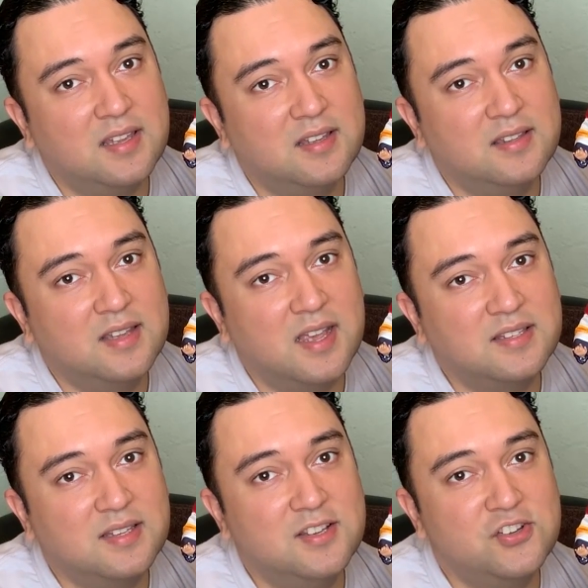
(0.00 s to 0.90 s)

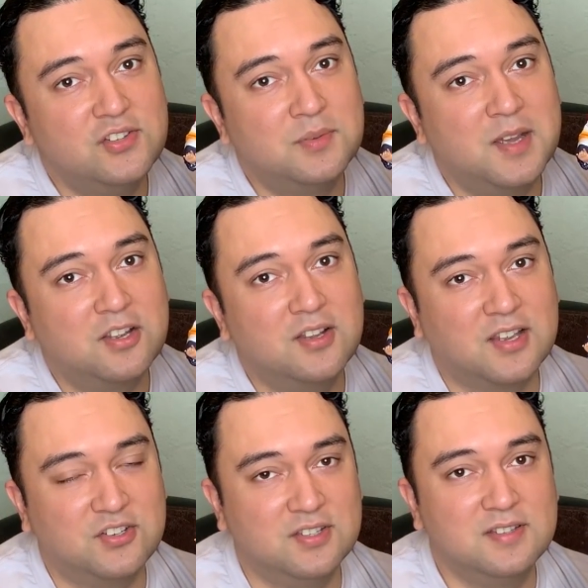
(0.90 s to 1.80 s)
nice addition to my
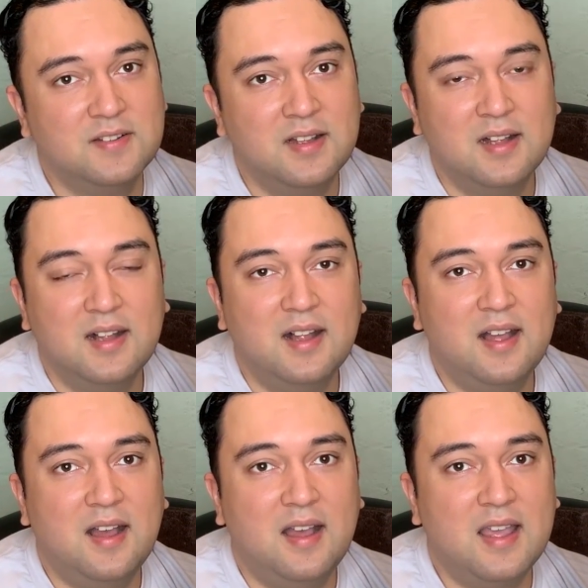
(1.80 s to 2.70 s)
collection,
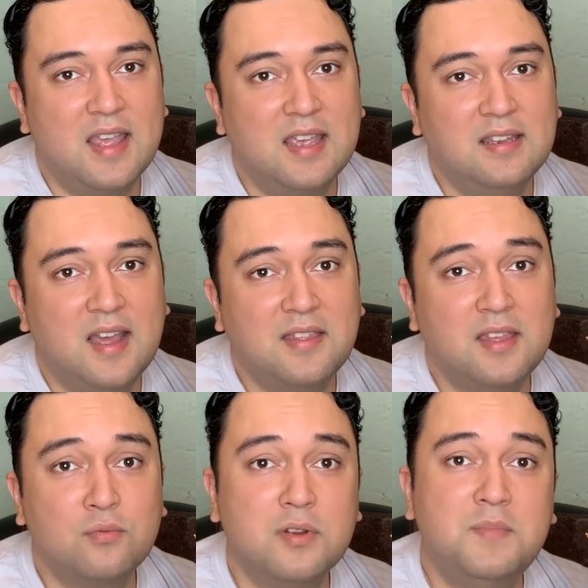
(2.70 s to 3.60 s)
and I
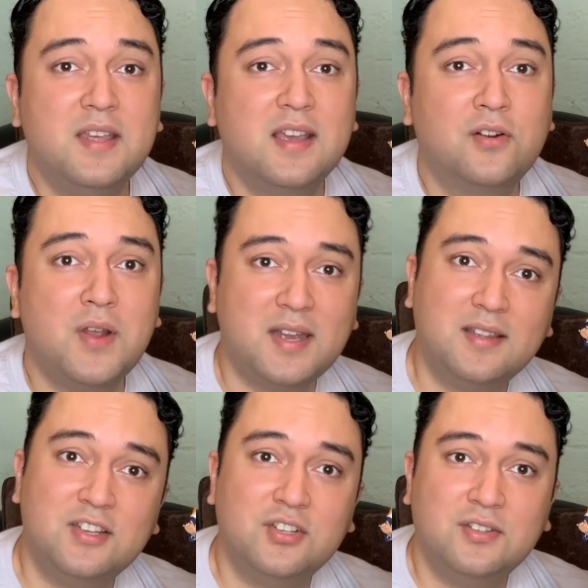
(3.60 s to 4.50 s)
think would be a great
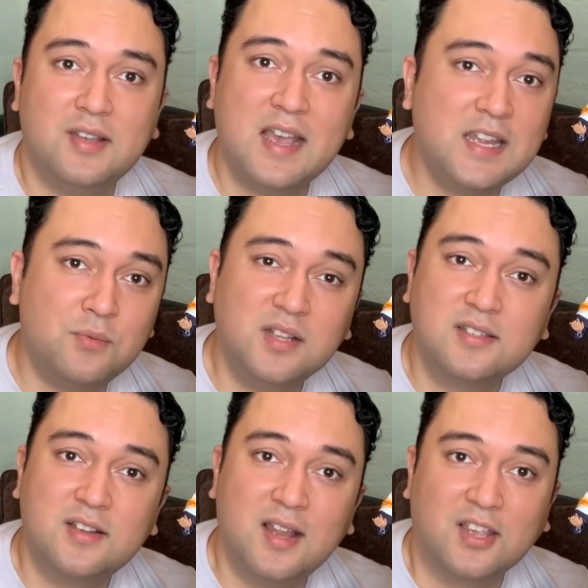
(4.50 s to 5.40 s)
addition to anyone's
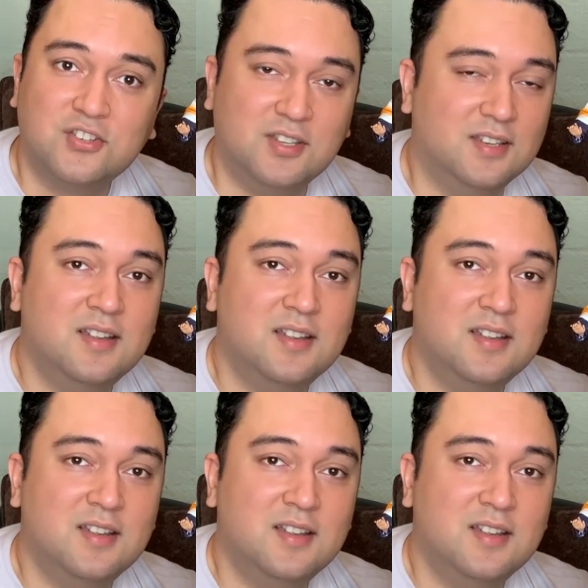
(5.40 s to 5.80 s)
collection.